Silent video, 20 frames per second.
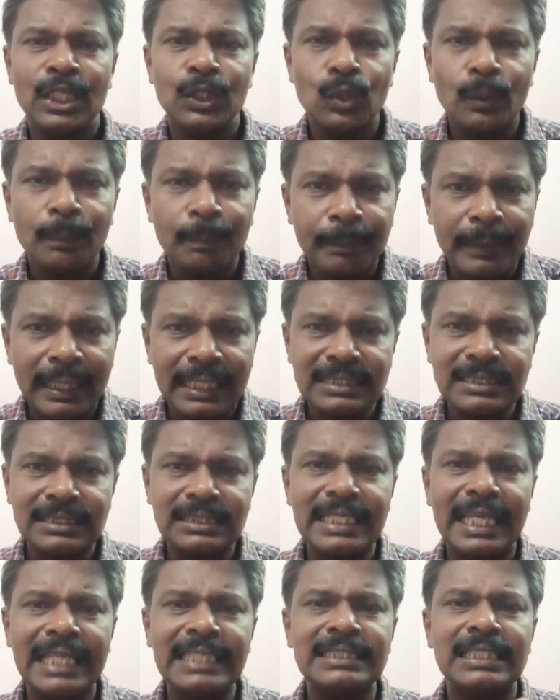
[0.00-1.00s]
to
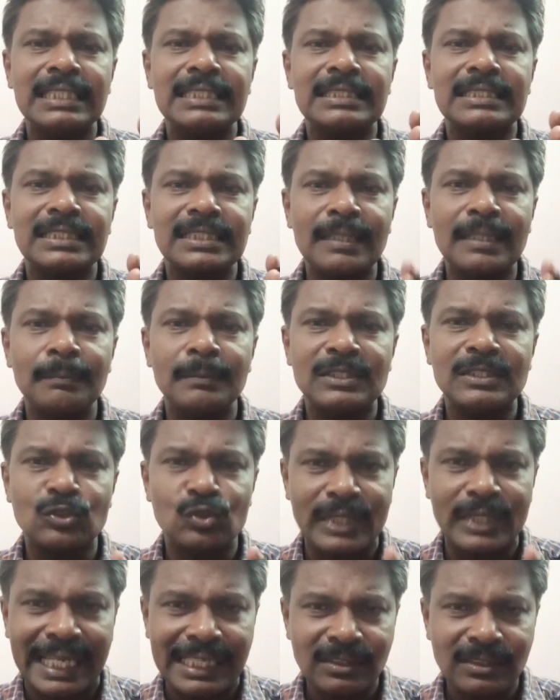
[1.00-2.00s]
purchase some
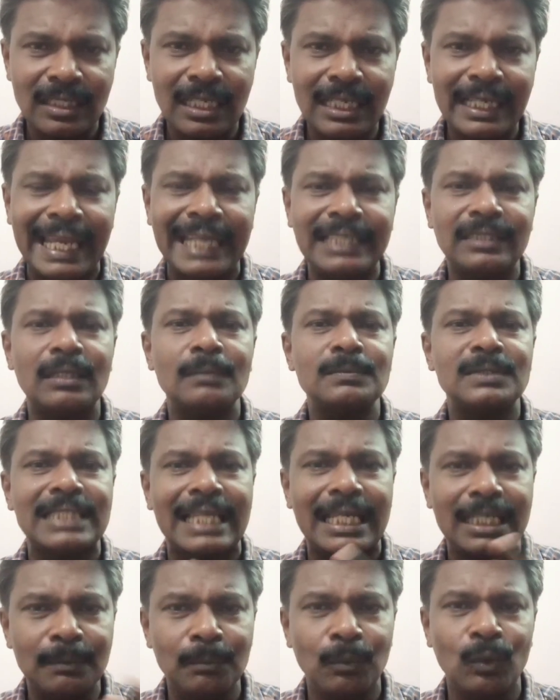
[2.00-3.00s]
stationery items
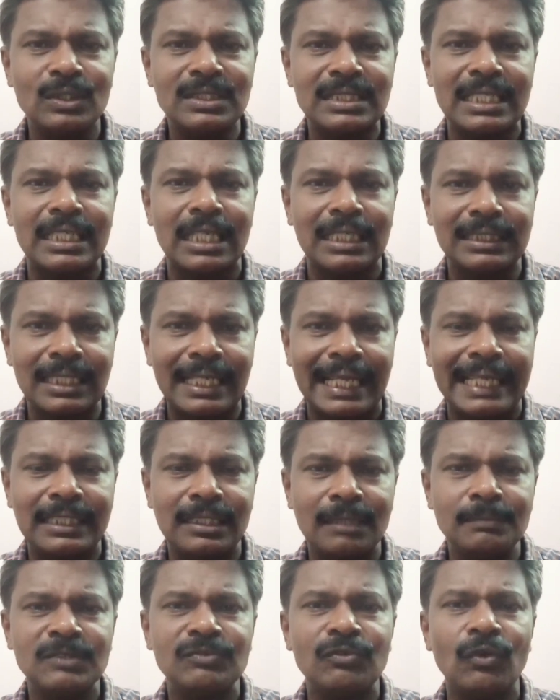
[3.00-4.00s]
and books and other
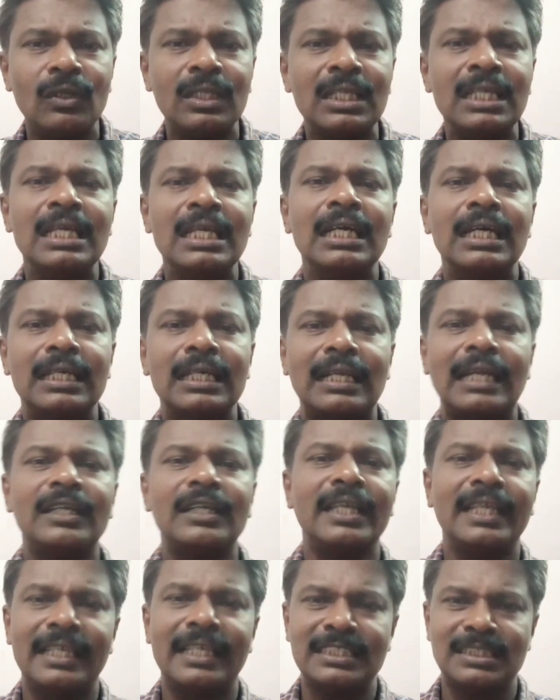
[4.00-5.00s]
items for
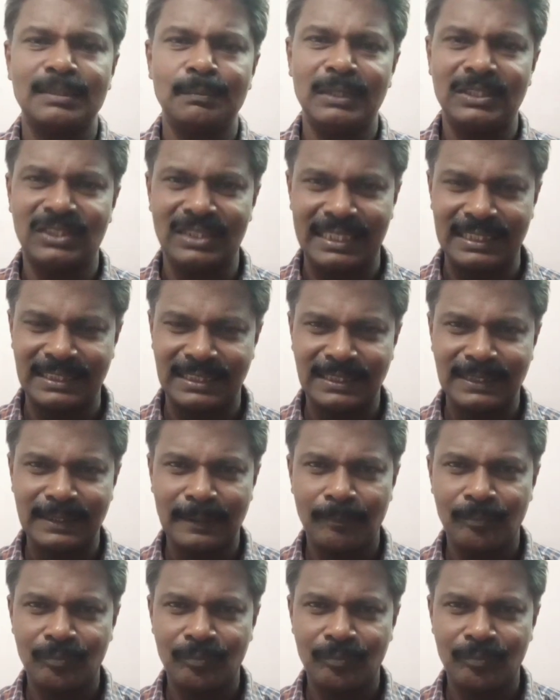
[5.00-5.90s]
running his business.